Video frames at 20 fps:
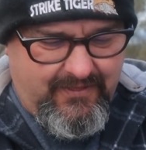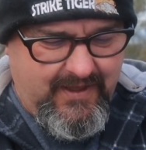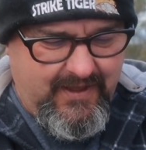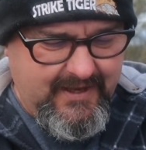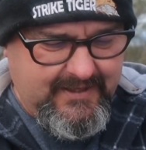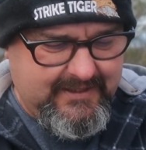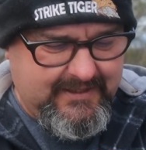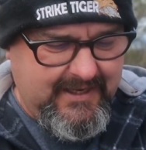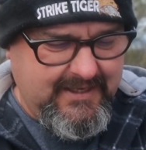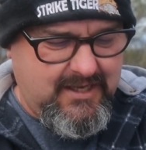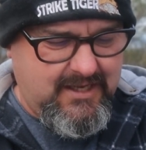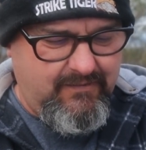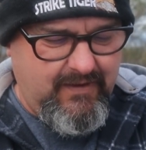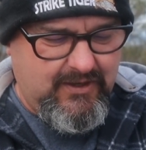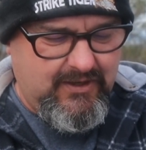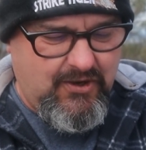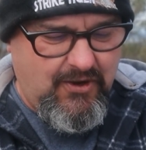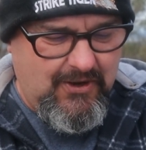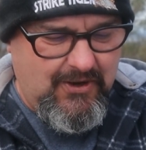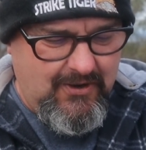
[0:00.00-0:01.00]
This is a
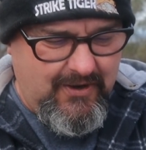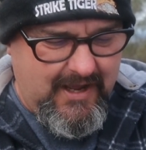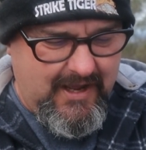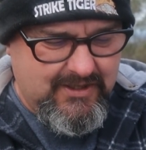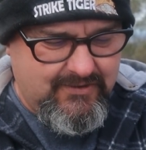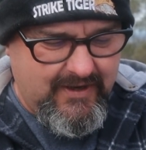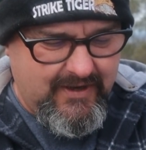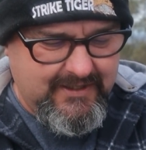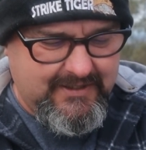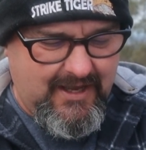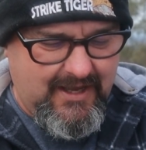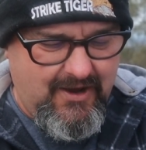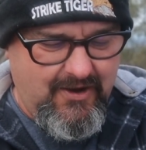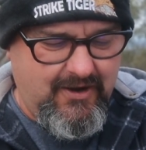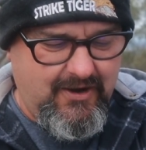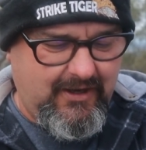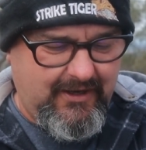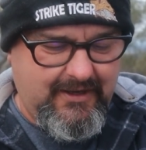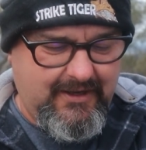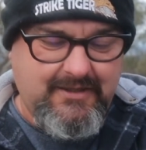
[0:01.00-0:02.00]
return address
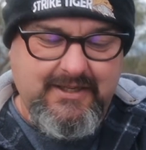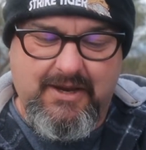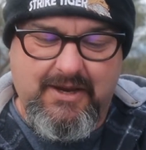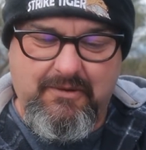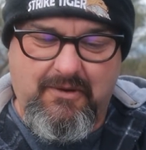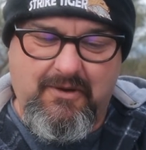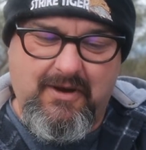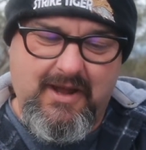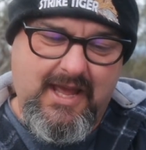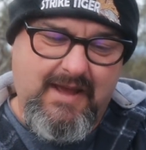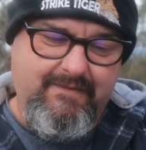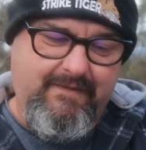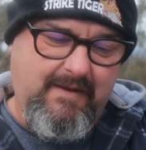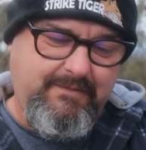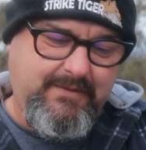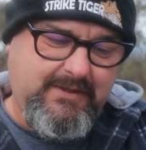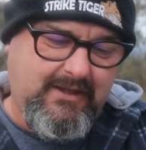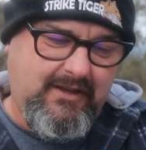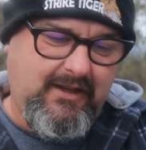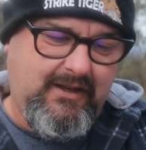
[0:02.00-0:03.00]
only, so I have
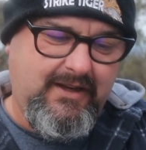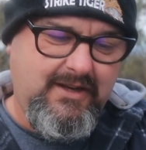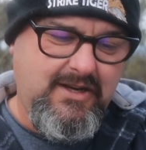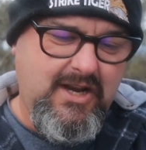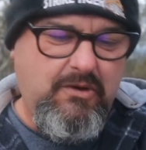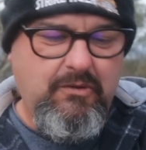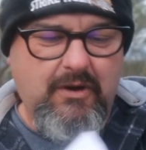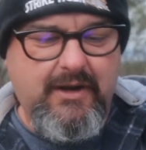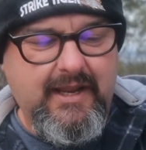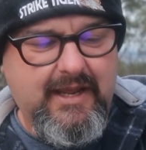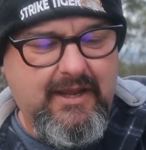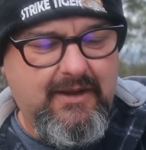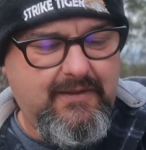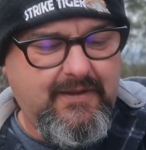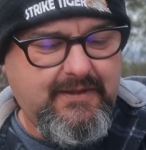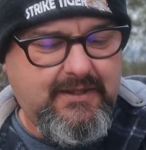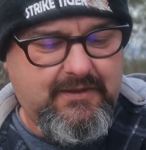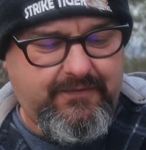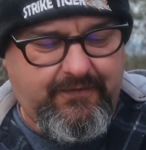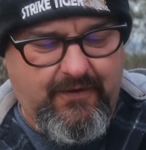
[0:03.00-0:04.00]
absolutely no idea who
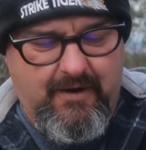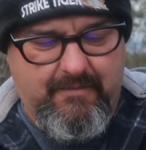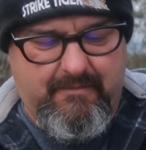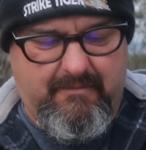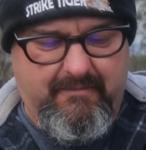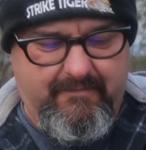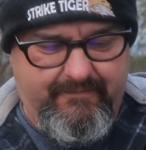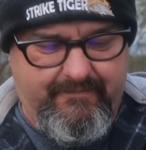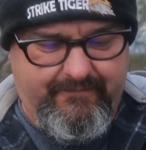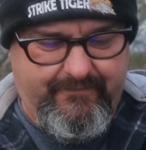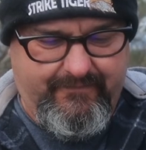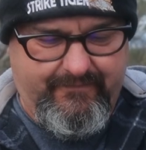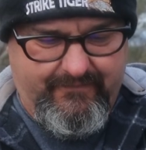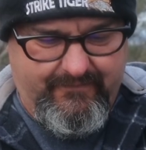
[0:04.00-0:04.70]
this is from.